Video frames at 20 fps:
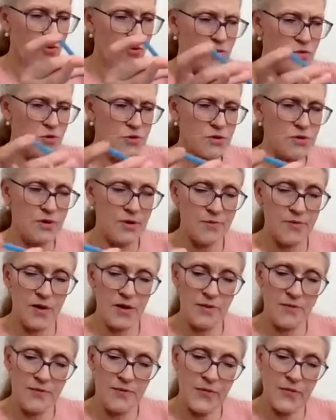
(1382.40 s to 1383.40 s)
hole or
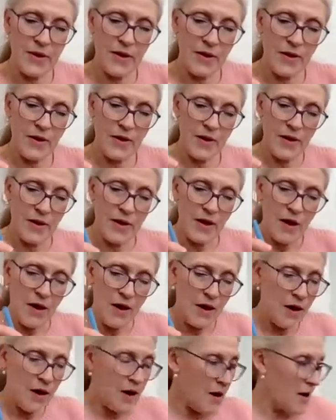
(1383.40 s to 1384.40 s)
something.
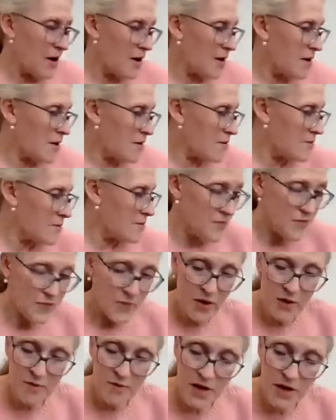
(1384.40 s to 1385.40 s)
It